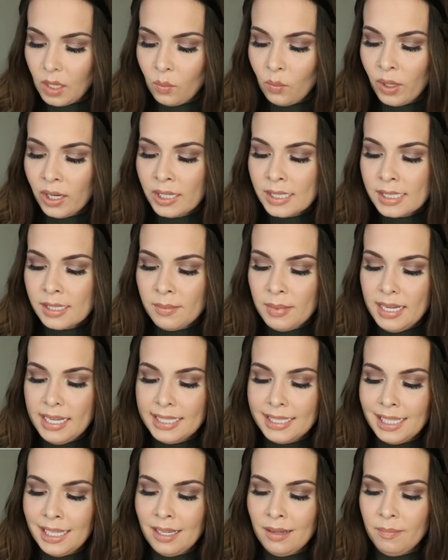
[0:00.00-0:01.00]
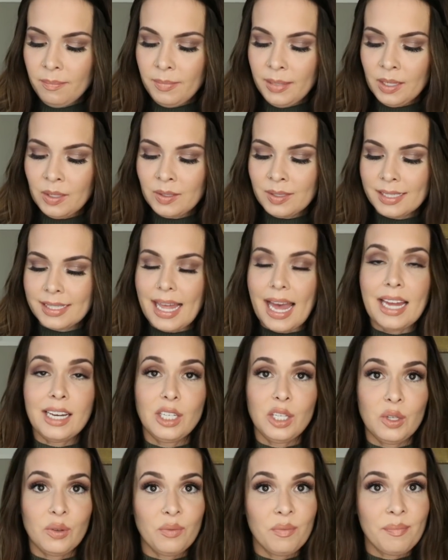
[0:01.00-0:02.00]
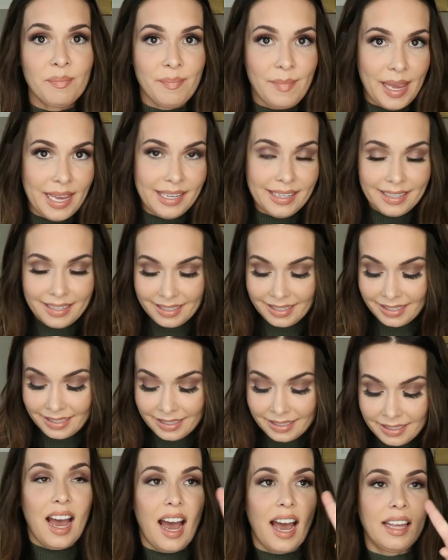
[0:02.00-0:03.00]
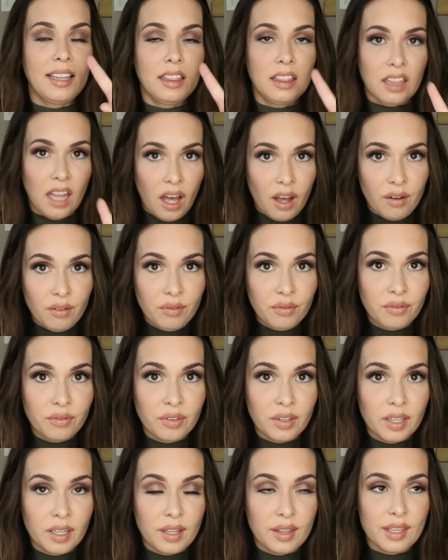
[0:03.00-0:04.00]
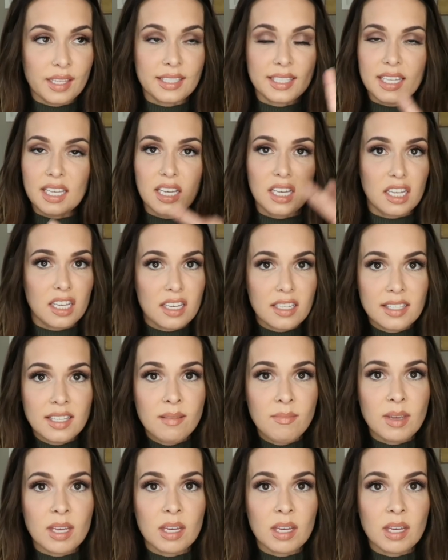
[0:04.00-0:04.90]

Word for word: What are some easy meals that you make? I love this easy